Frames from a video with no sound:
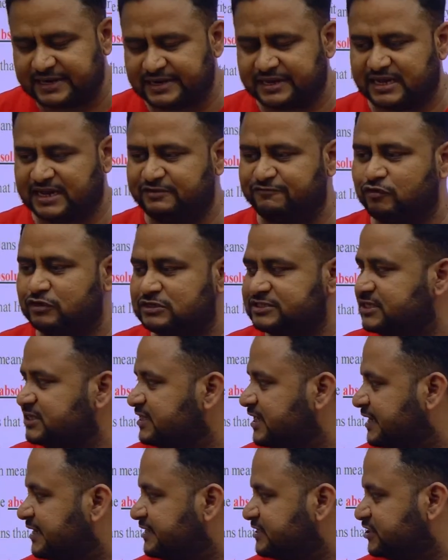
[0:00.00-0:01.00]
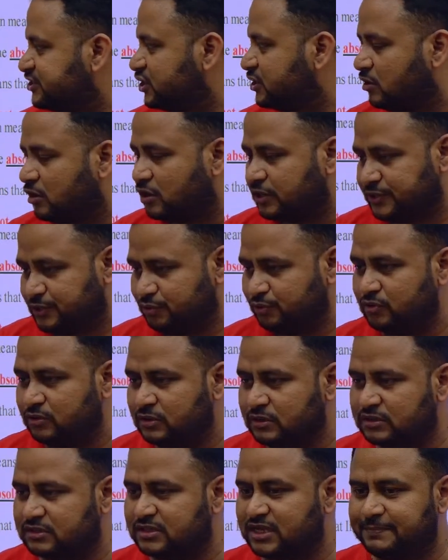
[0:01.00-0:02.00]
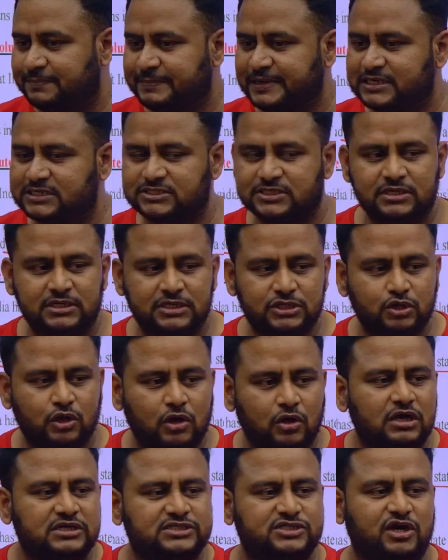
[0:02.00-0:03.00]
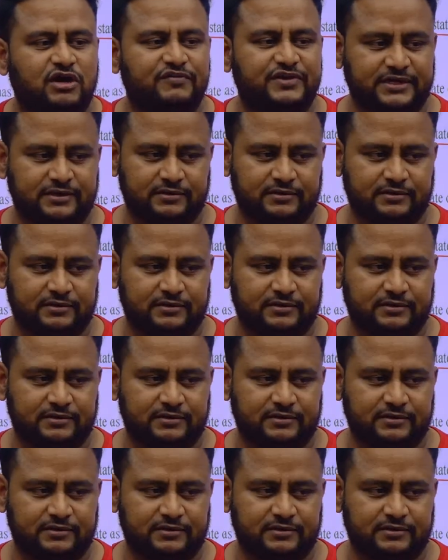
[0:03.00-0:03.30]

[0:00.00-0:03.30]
enforcing their decision on you, that means you are not sovereign.